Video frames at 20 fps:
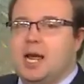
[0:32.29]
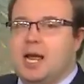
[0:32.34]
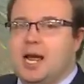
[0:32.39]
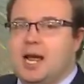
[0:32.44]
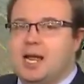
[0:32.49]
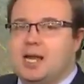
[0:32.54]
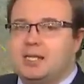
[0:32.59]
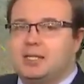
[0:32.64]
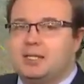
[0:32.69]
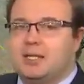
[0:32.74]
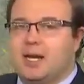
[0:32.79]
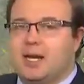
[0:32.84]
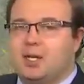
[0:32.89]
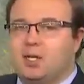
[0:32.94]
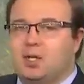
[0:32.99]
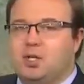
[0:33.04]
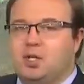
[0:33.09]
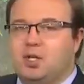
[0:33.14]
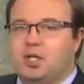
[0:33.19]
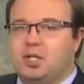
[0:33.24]
as
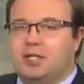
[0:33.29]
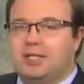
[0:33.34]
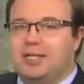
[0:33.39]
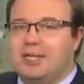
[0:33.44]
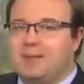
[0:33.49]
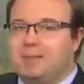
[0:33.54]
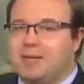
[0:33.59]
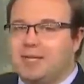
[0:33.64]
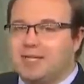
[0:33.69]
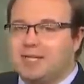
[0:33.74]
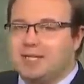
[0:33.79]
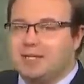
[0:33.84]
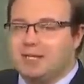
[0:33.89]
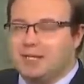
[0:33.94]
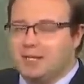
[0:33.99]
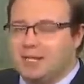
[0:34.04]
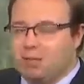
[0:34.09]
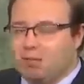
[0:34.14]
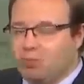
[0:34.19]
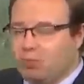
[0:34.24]
that could limit
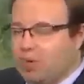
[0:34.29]
the